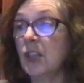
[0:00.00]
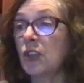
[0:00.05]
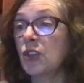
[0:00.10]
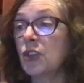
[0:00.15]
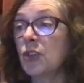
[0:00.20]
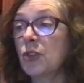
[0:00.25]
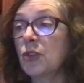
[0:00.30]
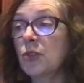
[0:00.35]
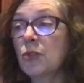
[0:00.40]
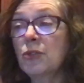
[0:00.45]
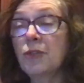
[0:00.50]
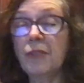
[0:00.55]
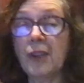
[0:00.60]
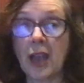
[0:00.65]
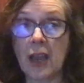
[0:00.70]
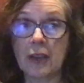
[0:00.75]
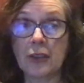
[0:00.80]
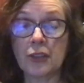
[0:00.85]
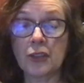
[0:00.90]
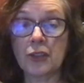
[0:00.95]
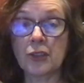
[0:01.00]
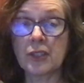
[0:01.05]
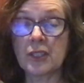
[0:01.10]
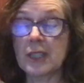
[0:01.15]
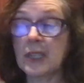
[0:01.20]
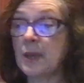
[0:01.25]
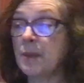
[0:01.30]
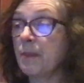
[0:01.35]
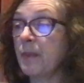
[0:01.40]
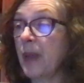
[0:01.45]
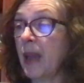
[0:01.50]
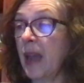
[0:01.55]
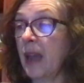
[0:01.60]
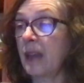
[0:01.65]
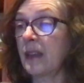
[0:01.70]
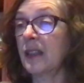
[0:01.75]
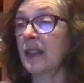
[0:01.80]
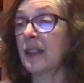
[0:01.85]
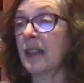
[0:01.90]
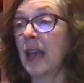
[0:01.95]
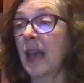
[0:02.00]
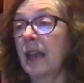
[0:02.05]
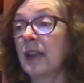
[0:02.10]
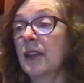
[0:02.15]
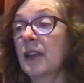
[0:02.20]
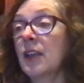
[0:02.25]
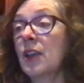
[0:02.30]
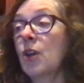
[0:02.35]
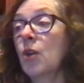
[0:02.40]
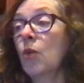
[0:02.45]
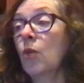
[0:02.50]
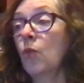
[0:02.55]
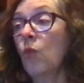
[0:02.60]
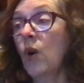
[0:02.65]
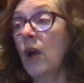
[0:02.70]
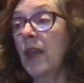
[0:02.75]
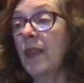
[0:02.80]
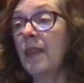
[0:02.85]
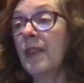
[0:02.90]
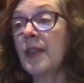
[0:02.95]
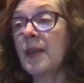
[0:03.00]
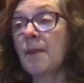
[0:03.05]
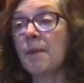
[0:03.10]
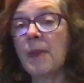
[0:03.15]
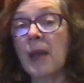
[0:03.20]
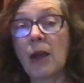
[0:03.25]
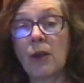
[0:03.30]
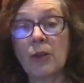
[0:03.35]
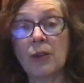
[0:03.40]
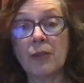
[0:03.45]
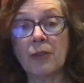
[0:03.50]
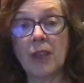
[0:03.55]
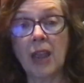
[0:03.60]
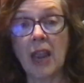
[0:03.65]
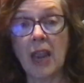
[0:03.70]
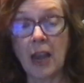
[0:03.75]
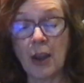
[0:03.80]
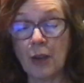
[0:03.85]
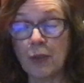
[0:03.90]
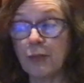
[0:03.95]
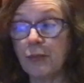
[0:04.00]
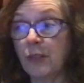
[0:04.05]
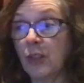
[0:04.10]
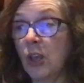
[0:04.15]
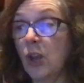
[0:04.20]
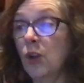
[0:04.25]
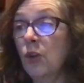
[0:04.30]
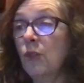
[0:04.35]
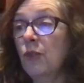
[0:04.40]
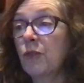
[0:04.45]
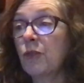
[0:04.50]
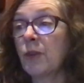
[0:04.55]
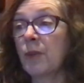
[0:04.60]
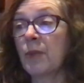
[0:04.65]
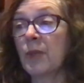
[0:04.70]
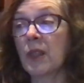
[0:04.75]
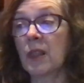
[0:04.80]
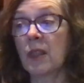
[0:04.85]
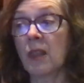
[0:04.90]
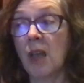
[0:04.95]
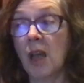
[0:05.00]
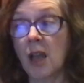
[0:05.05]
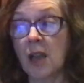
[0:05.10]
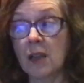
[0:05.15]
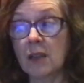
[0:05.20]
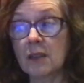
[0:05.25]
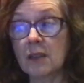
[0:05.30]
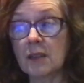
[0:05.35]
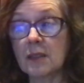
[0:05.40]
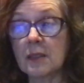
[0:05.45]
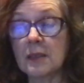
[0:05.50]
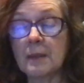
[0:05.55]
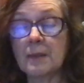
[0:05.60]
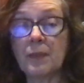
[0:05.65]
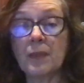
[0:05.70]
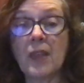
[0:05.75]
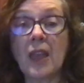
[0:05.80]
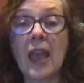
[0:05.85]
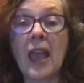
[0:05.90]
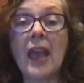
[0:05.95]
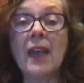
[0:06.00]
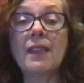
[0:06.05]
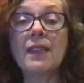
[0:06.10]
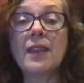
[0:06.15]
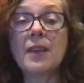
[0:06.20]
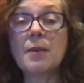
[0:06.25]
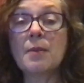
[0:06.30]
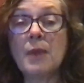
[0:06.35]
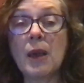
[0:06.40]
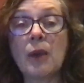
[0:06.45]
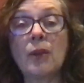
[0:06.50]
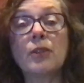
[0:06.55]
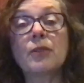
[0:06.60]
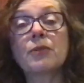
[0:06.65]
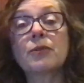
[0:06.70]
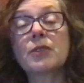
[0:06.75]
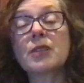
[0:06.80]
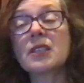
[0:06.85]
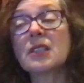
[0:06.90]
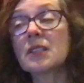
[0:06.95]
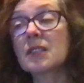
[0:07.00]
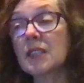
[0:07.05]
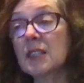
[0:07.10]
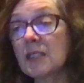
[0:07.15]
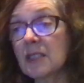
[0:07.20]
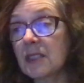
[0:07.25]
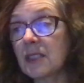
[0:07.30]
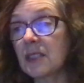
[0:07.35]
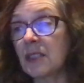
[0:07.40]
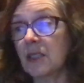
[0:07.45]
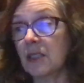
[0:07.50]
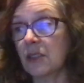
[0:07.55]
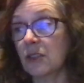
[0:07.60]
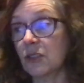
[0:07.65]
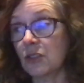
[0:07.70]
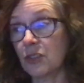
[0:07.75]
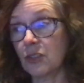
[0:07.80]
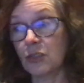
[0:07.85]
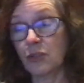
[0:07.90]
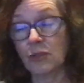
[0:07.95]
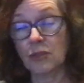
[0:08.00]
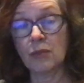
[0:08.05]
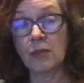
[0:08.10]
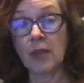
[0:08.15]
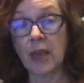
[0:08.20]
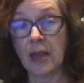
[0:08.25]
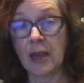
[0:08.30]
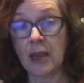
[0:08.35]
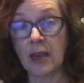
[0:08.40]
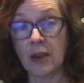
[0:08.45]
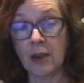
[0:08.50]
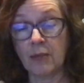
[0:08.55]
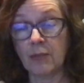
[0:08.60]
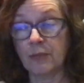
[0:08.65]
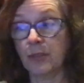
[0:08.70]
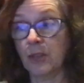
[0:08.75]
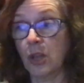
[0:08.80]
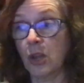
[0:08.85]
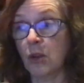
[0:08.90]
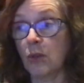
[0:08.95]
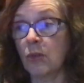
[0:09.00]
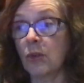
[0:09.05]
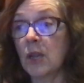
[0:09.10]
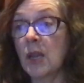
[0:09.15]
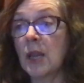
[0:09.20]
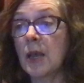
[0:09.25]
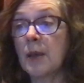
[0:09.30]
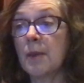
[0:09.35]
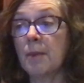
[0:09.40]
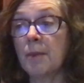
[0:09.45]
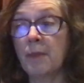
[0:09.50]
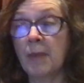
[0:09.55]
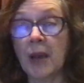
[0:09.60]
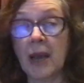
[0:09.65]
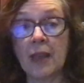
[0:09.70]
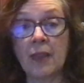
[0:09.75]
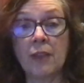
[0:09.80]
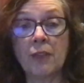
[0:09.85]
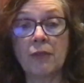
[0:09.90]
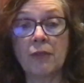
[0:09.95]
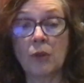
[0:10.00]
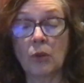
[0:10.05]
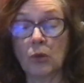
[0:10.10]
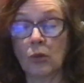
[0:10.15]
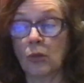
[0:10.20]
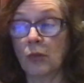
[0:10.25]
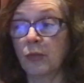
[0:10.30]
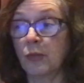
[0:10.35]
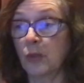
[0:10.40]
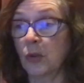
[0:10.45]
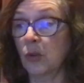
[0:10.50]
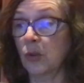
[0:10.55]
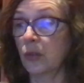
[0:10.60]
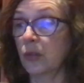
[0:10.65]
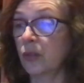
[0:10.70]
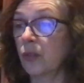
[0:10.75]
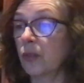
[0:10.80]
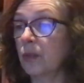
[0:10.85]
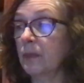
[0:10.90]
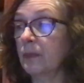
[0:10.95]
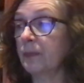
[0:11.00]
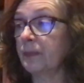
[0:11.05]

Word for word: Two factors impact that. One, the amount of airflow from the lungs and the amount of resistance to that airflow by the vocal folds.